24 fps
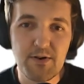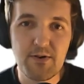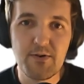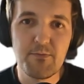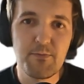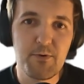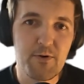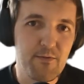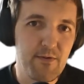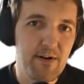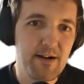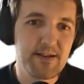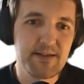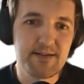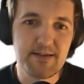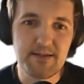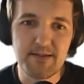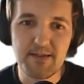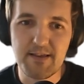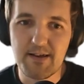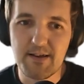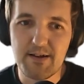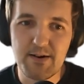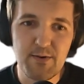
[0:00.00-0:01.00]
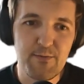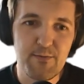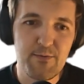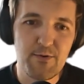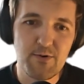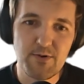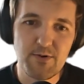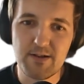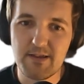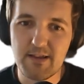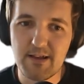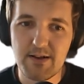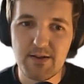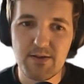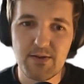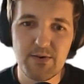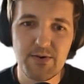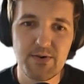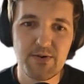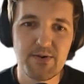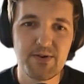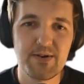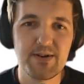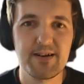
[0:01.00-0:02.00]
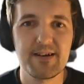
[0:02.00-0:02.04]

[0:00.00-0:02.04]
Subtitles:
provides a deal for the TikTok,